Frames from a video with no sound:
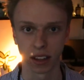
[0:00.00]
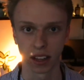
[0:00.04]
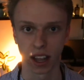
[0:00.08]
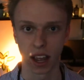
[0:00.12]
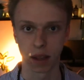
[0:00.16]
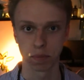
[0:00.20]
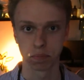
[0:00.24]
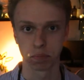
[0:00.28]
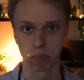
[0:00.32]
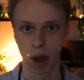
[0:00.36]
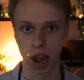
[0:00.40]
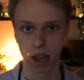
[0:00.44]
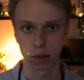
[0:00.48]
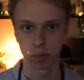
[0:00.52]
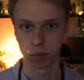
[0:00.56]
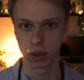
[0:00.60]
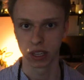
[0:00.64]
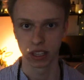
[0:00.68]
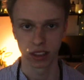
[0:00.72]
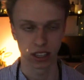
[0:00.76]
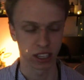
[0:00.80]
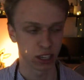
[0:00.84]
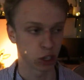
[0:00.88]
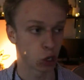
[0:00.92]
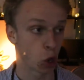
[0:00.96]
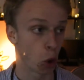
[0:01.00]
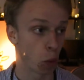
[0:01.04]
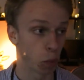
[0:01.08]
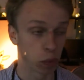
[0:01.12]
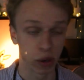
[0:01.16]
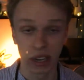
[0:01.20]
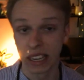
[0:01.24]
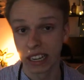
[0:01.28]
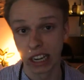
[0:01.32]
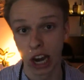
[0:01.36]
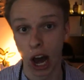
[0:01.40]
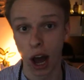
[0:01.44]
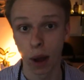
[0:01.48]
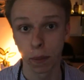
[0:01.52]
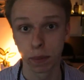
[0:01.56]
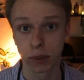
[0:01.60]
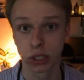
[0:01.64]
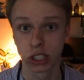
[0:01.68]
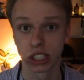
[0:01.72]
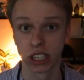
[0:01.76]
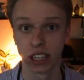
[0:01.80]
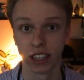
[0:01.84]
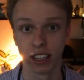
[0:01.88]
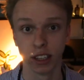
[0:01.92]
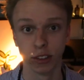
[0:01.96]
It might be the complete
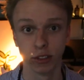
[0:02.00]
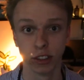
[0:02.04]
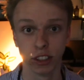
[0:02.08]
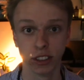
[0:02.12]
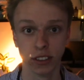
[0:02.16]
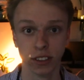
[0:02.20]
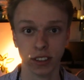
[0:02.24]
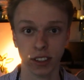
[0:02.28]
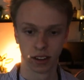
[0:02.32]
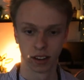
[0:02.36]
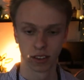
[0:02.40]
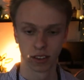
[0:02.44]
opposite even,